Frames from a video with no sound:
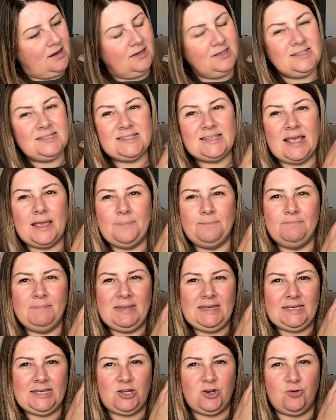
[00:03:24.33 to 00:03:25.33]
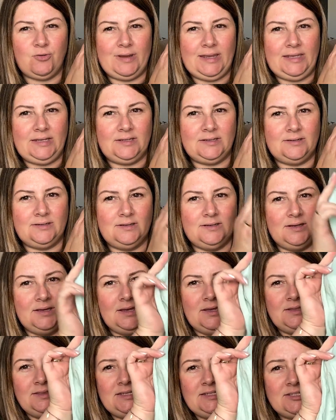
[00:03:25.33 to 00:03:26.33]
I'd say, mint green.
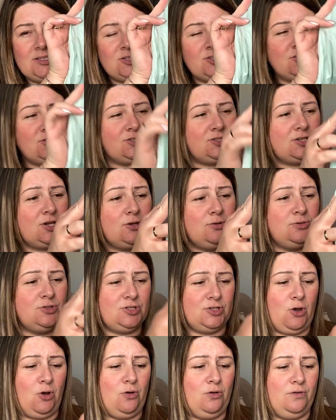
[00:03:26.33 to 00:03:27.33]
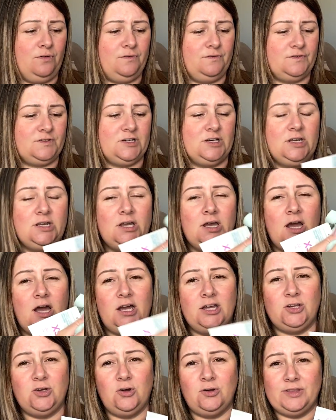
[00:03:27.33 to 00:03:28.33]
These are so soft.
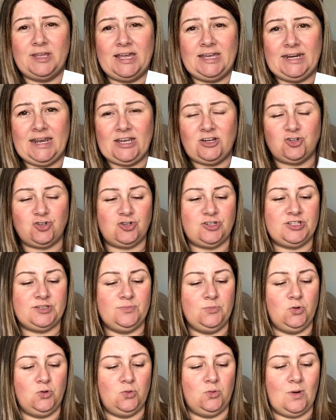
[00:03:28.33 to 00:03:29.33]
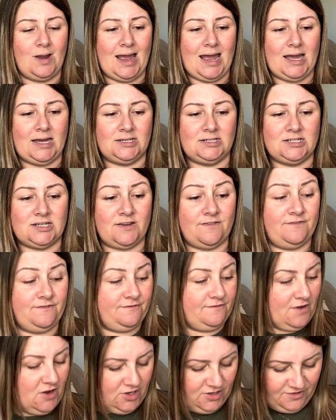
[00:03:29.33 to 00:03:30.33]
I got that in extra small and
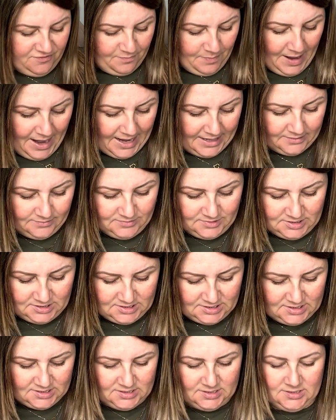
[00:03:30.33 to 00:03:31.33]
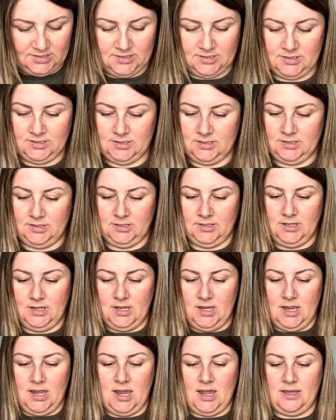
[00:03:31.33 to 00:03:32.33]

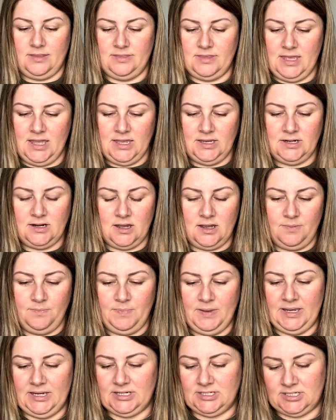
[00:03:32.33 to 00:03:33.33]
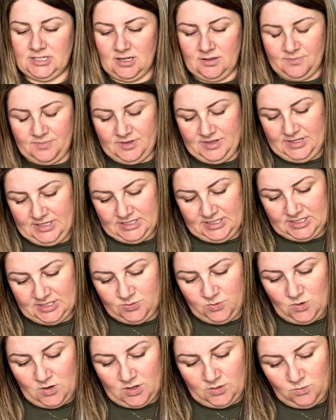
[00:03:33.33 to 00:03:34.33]
£5. And then I picked up
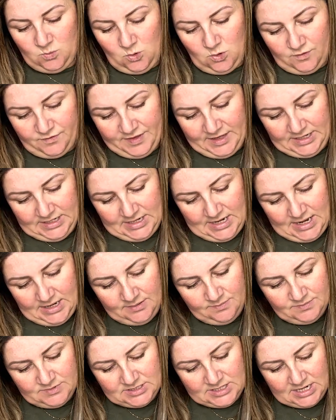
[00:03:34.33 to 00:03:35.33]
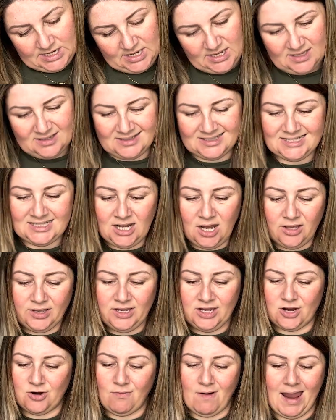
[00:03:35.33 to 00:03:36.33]
this one. What have they named it? It's
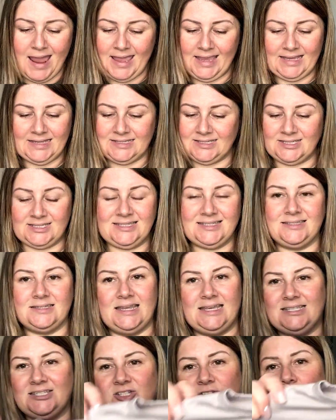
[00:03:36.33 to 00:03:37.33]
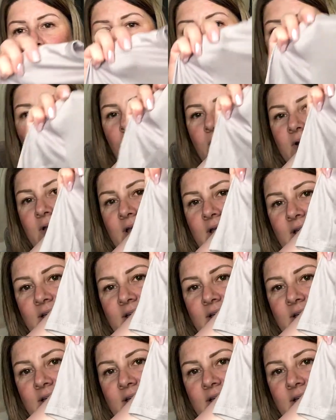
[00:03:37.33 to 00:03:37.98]
light grey. It's not.